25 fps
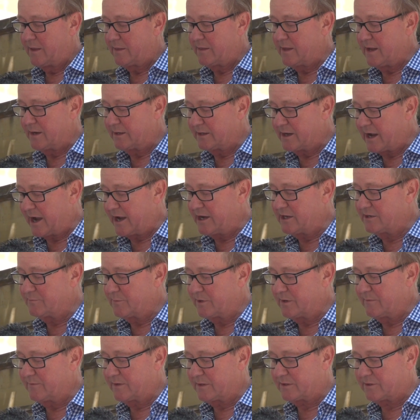The
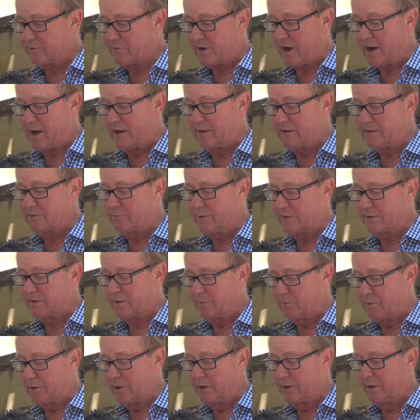engagement of Australians with
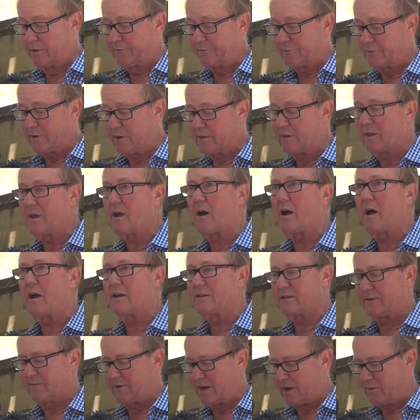the world through the
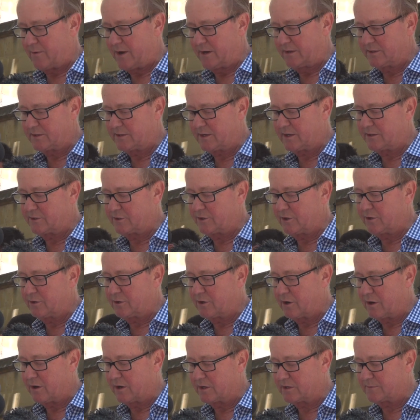eyes of our in-situ
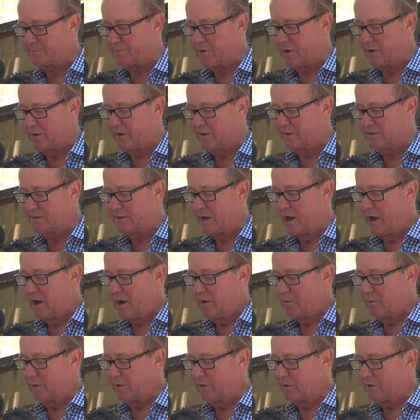correspondents
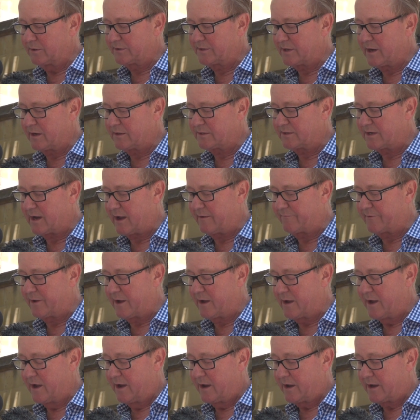will also
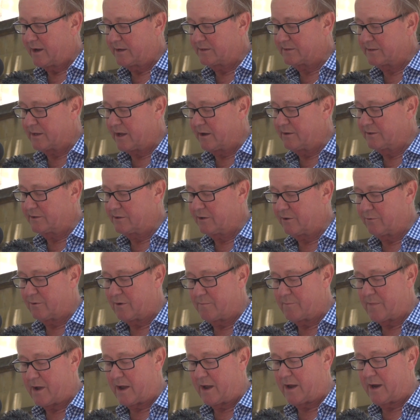suffer, as those who
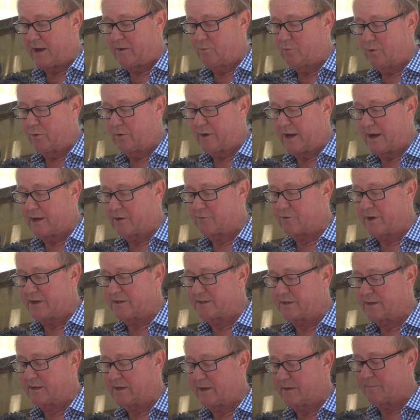remain will
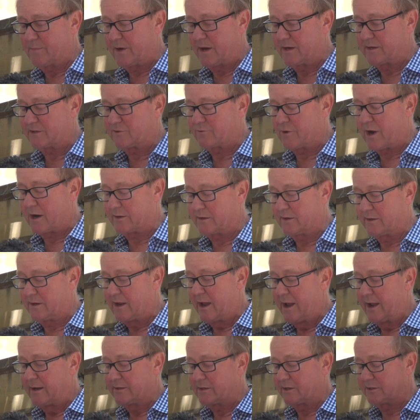increasingly be instructed
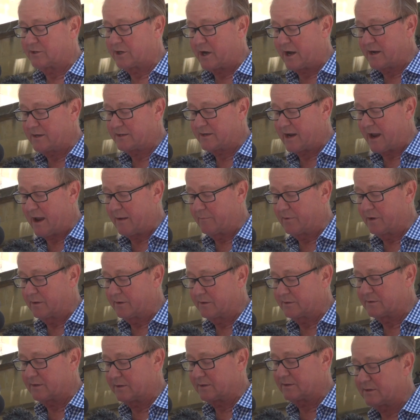to chase
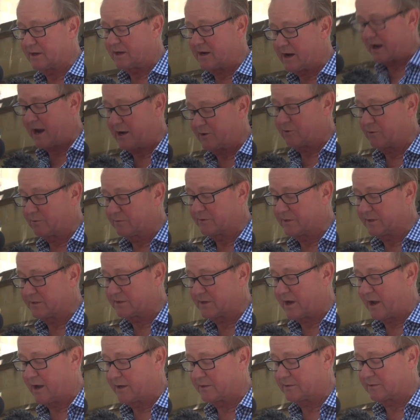ambulances and natural
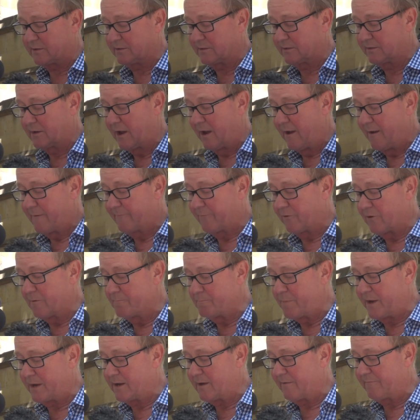disasters for
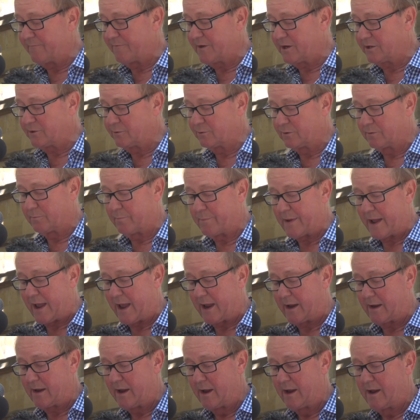a bigger visual
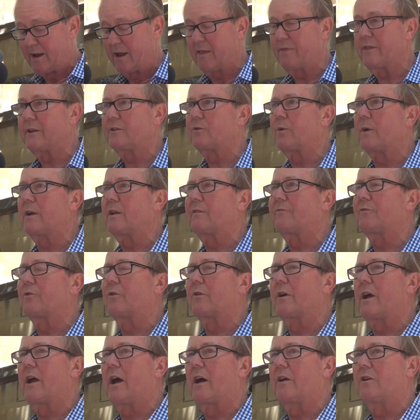bang than the
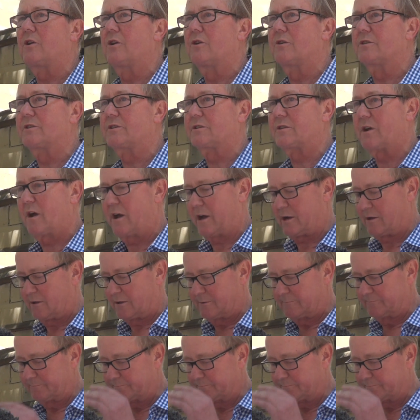24-hour news cycle.